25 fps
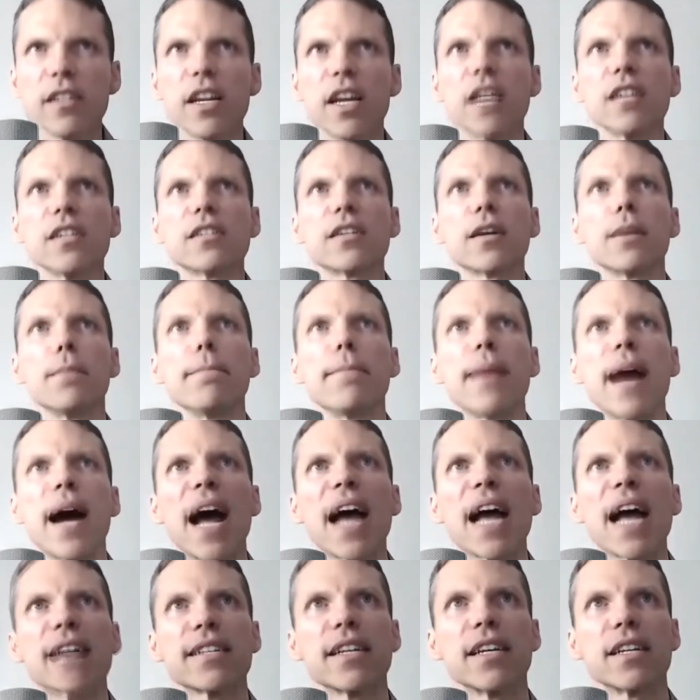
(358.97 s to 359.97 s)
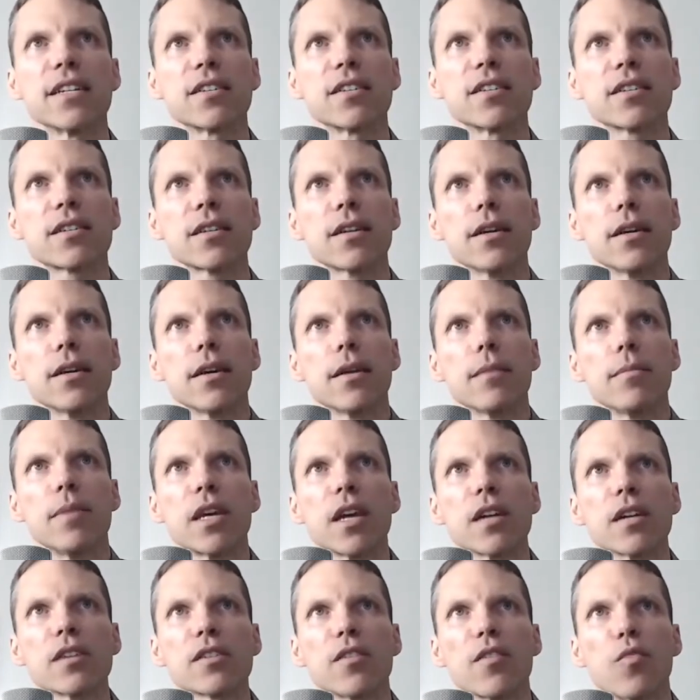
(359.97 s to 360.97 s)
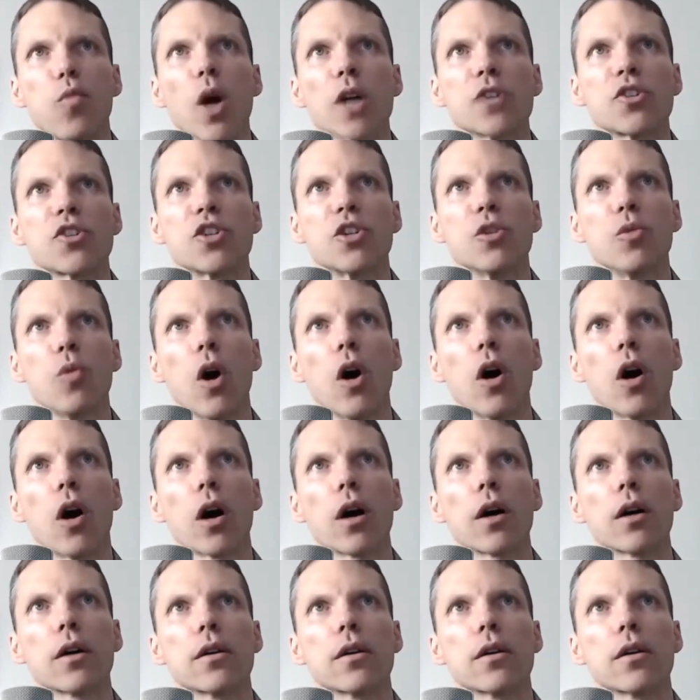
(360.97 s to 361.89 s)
into madness because of what you are.